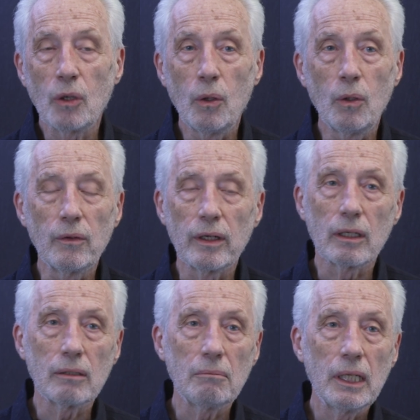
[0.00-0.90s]
old,
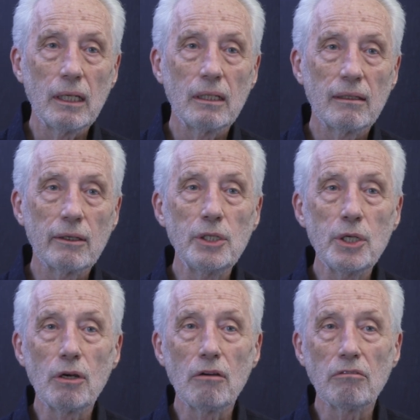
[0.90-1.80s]
or third
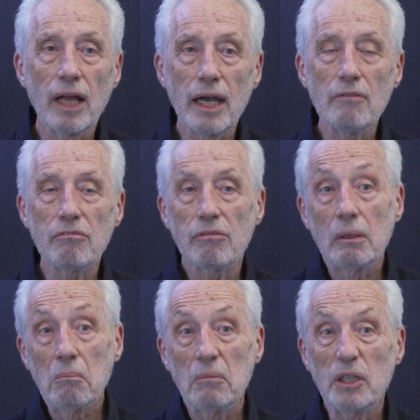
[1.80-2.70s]
year of life,
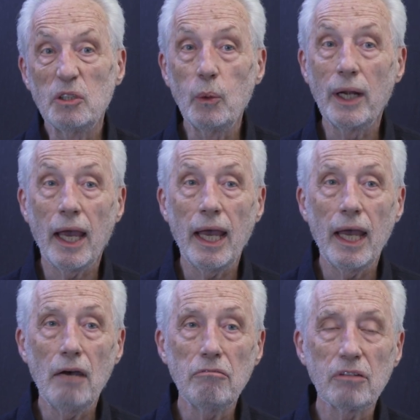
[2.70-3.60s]
you're
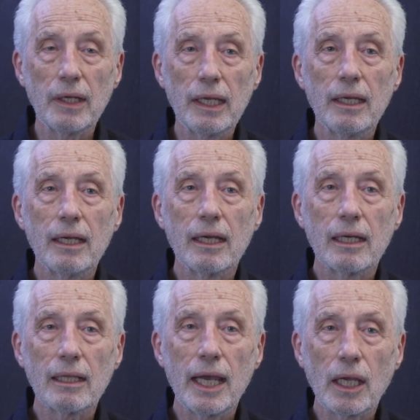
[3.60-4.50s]
2.5.
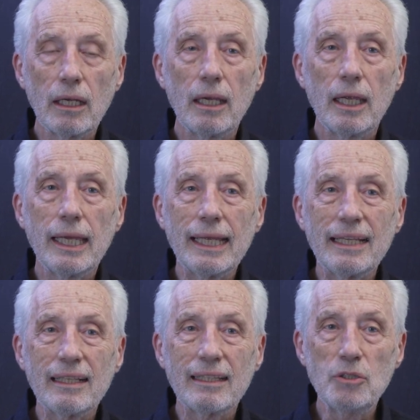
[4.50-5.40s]
Like,
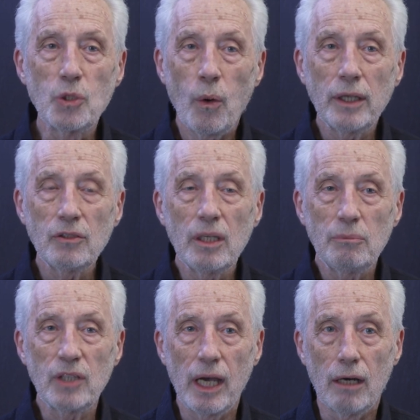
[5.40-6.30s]
the drawings
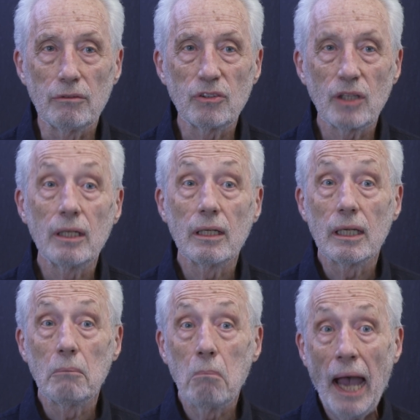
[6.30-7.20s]
themselves.
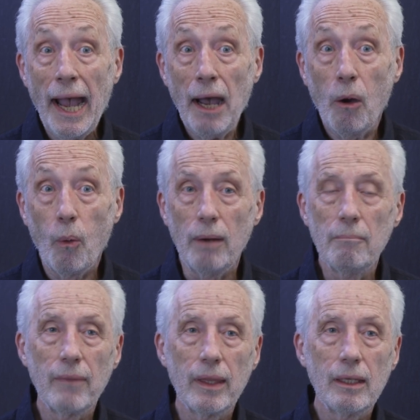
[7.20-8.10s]
How?
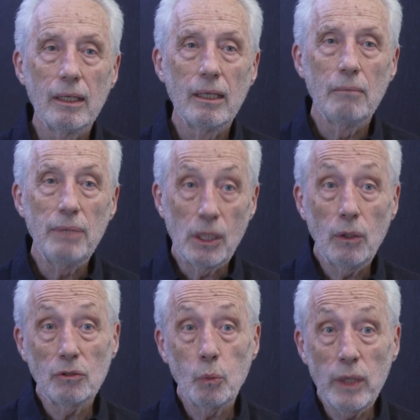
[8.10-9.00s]

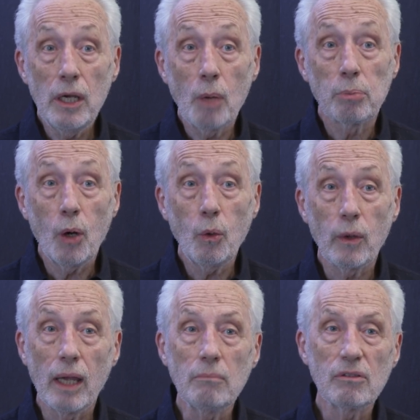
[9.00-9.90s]
Because we are
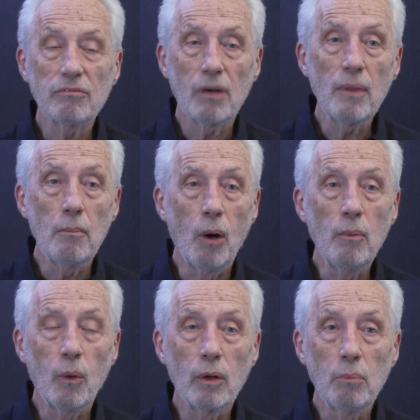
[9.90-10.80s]
programmed from the
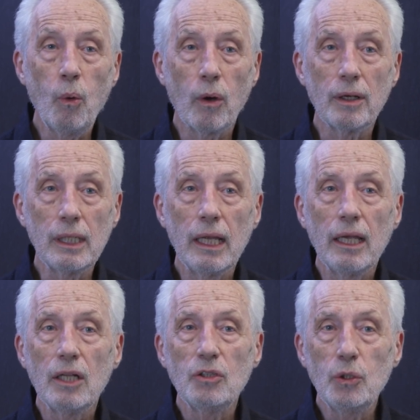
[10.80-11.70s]
moment we're born
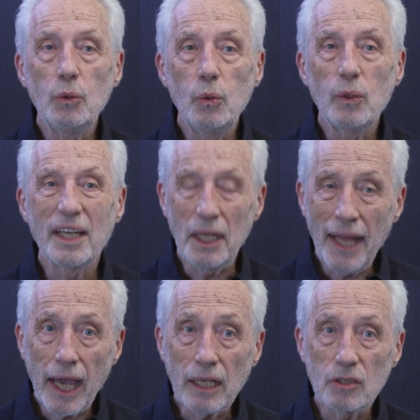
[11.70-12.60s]
to
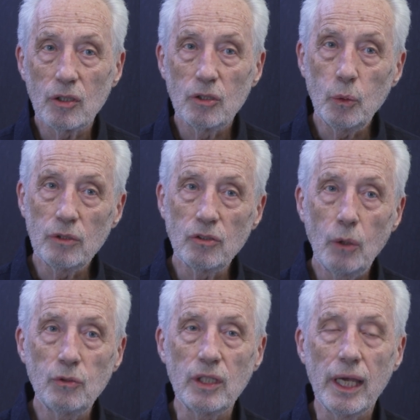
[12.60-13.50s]
connect, to
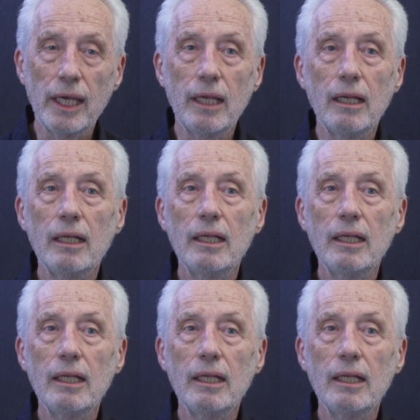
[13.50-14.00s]
associate